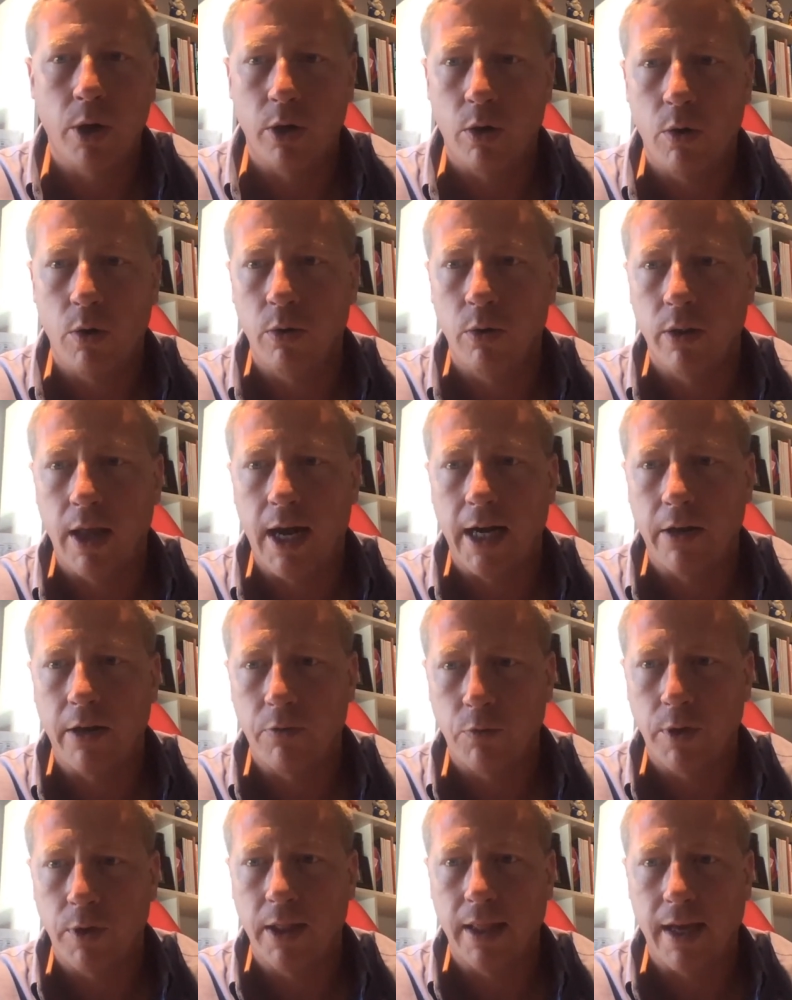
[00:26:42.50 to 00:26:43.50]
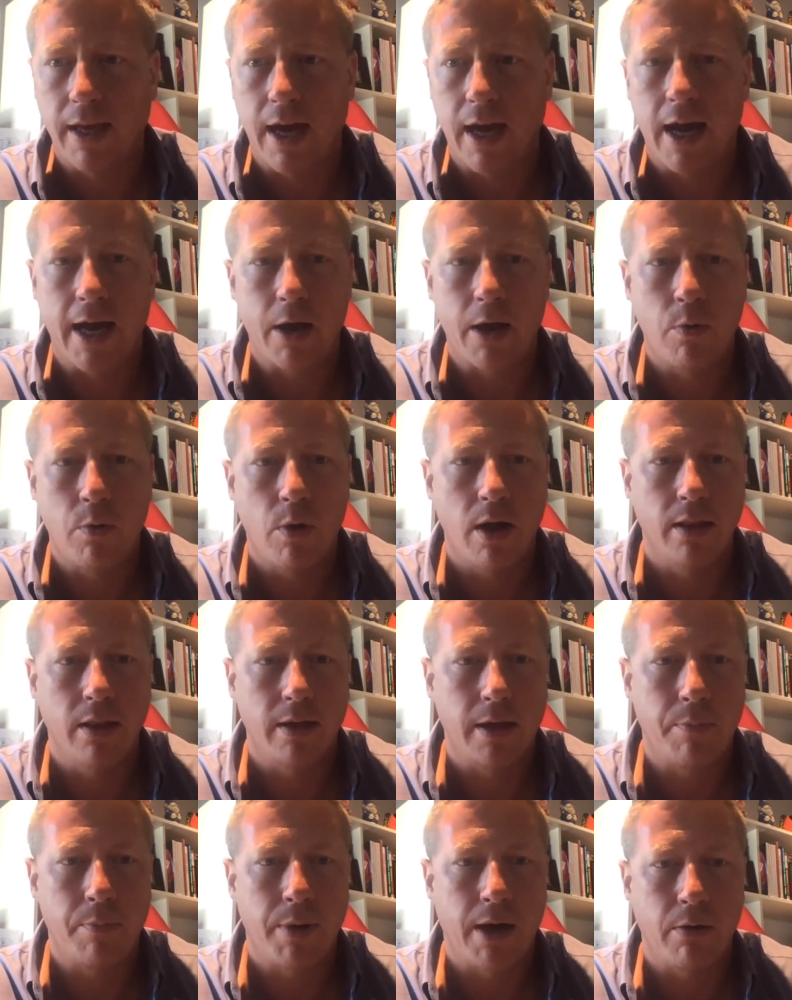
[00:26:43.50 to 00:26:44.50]
you don't put a whole lot of really
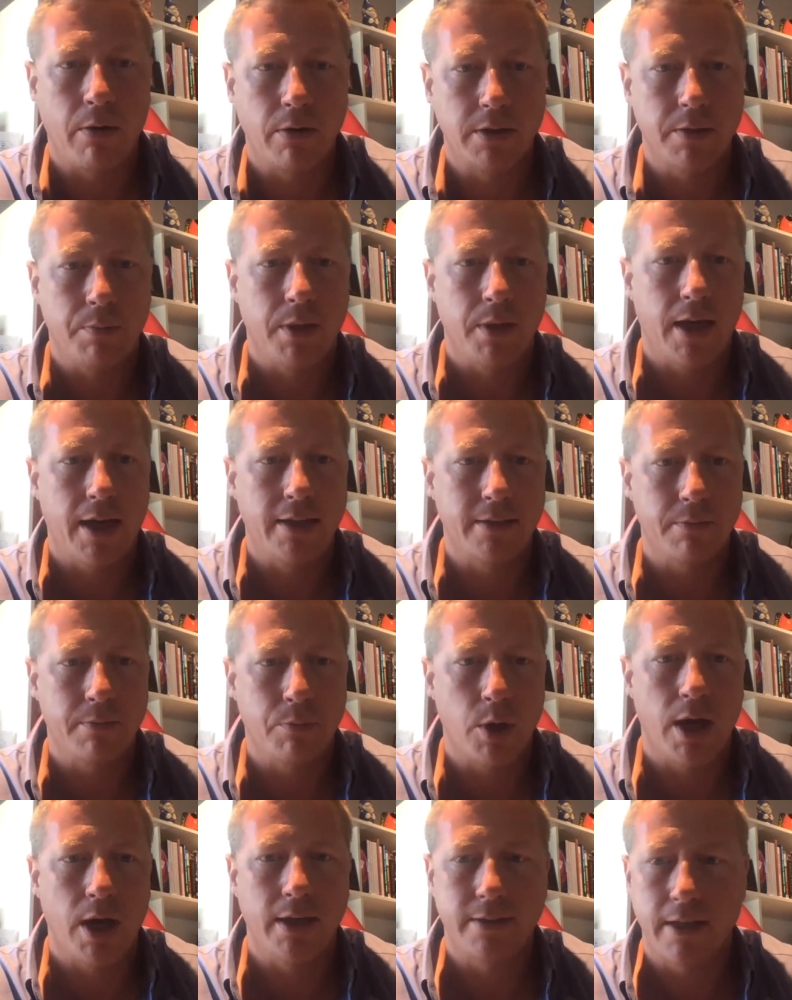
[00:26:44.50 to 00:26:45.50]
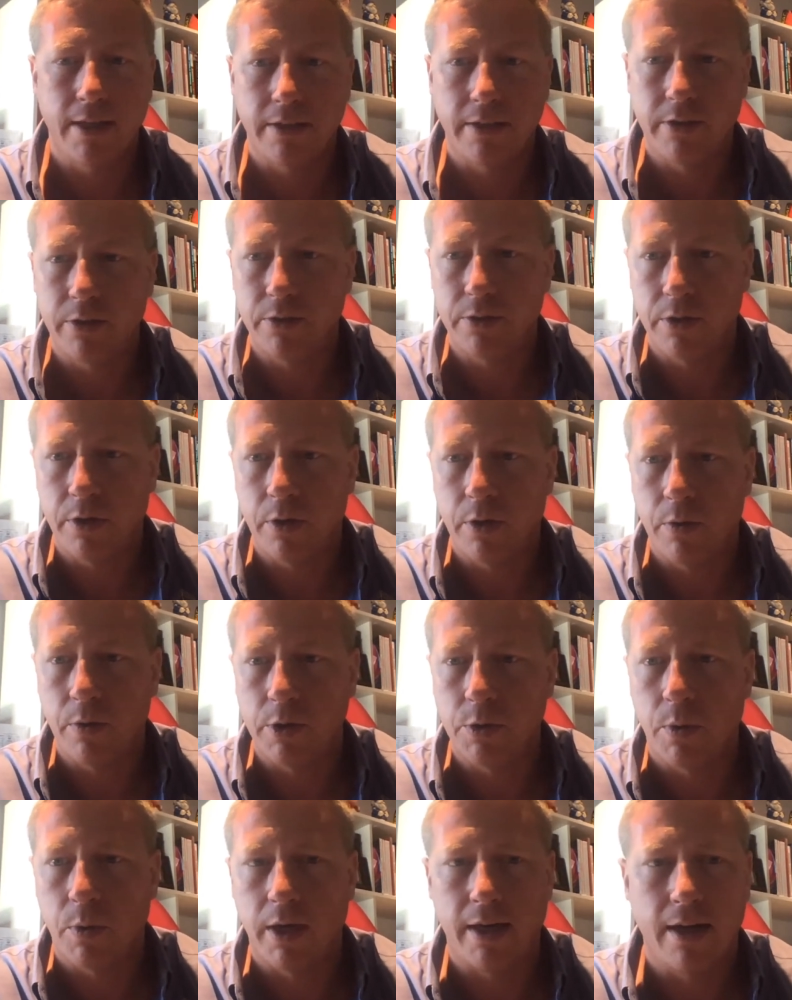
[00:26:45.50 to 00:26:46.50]
high quality power supplies and
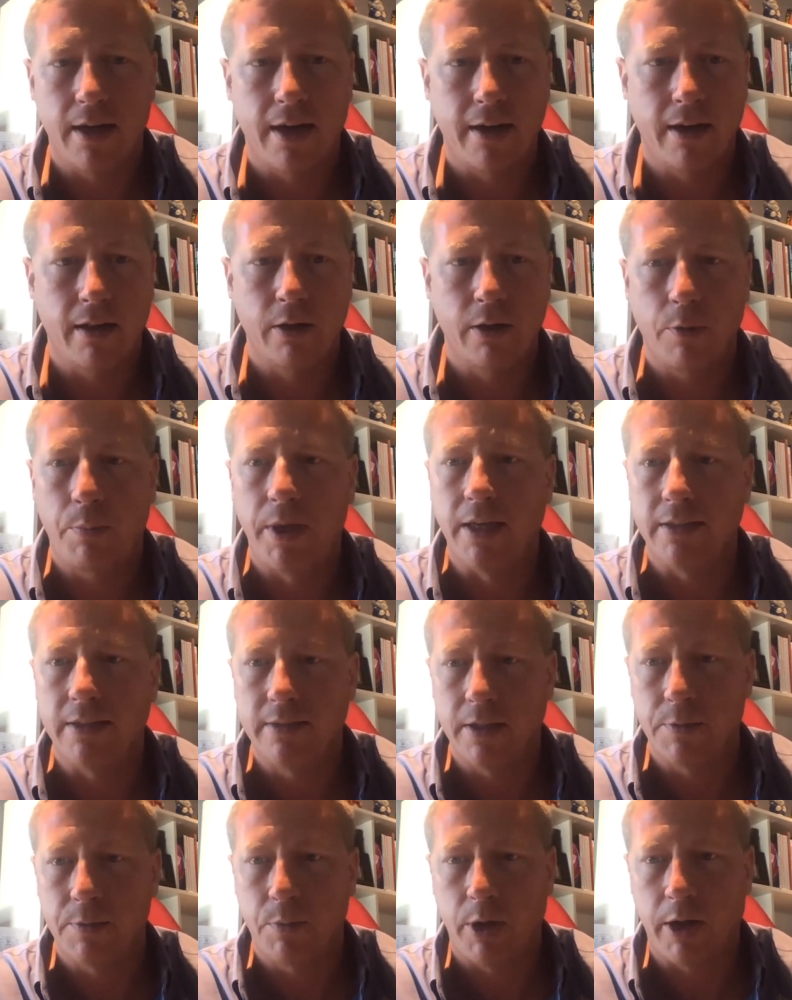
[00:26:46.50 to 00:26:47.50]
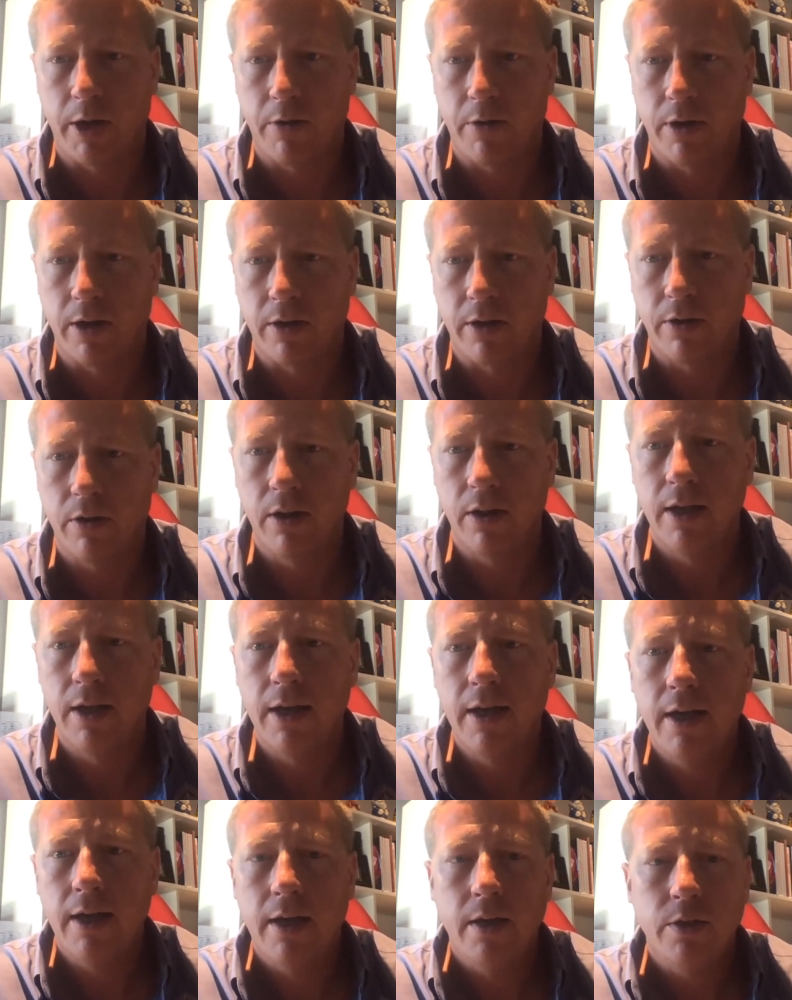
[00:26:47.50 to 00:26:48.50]
processors into a $29 piece. That's pretty
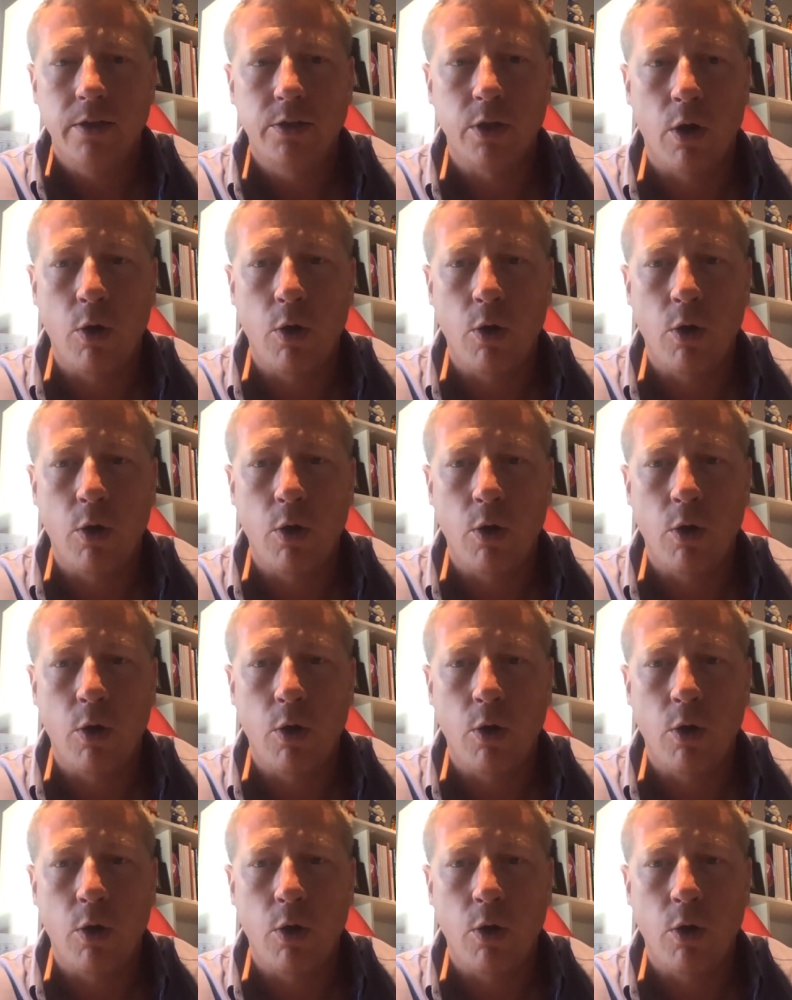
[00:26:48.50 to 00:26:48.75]
critical.